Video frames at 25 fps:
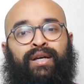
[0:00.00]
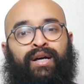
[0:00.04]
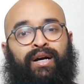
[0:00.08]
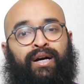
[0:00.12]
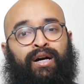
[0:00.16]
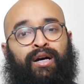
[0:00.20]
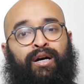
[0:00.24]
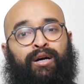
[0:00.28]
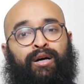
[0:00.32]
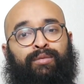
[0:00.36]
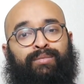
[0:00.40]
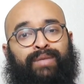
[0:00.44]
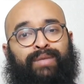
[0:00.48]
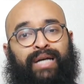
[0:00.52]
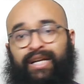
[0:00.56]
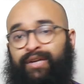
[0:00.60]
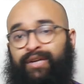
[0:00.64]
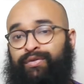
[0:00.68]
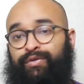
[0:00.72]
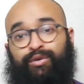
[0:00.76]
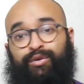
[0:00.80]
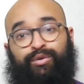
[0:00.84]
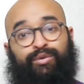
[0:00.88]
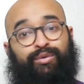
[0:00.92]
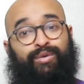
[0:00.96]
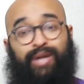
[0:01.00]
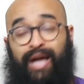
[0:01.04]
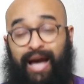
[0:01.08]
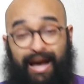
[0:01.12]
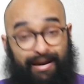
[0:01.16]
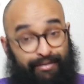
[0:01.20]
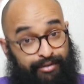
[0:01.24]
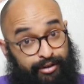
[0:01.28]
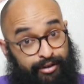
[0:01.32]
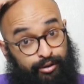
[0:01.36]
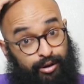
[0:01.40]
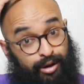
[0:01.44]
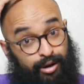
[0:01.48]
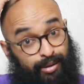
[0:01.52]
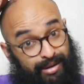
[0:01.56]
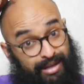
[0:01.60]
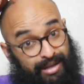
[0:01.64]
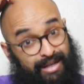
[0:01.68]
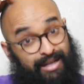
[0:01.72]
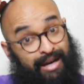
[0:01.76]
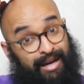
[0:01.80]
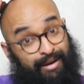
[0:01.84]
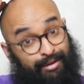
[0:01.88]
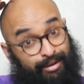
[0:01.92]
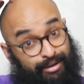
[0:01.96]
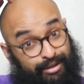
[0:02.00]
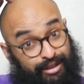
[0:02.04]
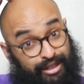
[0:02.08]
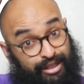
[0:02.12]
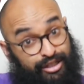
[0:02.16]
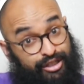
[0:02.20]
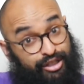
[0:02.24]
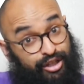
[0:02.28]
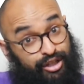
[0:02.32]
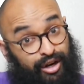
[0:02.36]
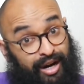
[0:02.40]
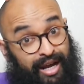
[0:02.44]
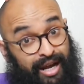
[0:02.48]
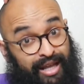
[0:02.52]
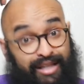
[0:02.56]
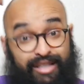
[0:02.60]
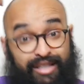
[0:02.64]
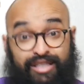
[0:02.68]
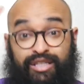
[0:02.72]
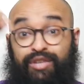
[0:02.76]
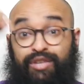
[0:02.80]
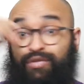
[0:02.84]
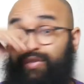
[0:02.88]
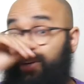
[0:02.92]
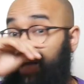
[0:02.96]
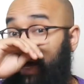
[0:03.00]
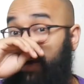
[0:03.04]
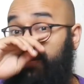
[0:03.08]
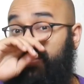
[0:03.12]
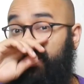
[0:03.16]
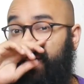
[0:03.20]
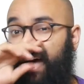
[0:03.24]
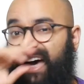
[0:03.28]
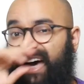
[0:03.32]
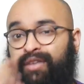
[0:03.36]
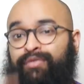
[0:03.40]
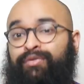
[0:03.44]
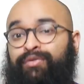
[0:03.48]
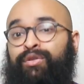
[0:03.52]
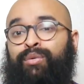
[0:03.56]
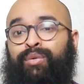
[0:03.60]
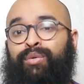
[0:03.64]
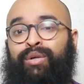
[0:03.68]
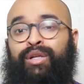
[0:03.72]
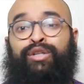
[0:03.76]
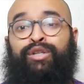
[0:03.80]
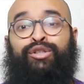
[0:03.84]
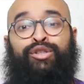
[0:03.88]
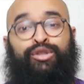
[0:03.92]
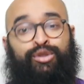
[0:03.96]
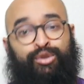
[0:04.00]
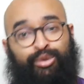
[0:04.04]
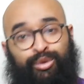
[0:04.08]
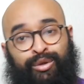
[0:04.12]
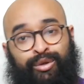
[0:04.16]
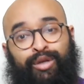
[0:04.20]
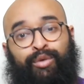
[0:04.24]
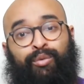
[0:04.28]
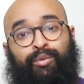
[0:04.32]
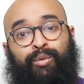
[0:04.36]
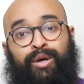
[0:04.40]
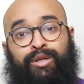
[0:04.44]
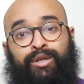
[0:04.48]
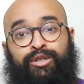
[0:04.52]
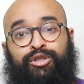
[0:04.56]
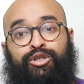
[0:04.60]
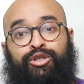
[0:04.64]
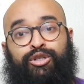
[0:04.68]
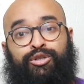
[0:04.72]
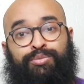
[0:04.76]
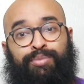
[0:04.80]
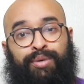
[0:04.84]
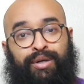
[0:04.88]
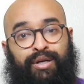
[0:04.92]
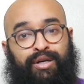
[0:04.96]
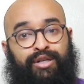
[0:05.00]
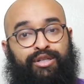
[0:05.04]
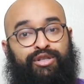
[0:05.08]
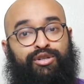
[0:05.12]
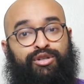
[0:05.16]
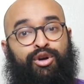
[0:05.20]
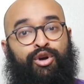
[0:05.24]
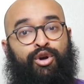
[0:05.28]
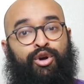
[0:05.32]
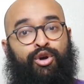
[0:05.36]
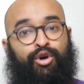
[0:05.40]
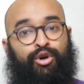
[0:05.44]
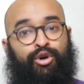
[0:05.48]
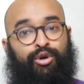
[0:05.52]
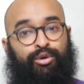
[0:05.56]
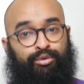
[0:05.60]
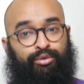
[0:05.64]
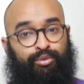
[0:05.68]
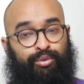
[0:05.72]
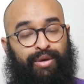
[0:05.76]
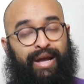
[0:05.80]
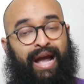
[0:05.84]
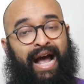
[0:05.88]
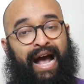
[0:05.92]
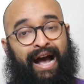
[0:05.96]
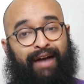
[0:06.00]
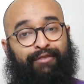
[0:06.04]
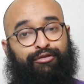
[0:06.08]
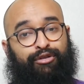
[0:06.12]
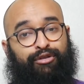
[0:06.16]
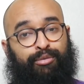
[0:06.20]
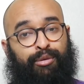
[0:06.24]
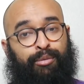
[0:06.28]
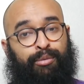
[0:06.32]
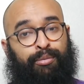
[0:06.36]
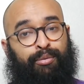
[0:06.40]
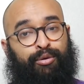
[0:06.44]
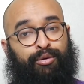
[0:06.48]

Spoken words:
And if you haven't done Ramadan, I would consider at least even outside of the religion doing it once, just because you have to be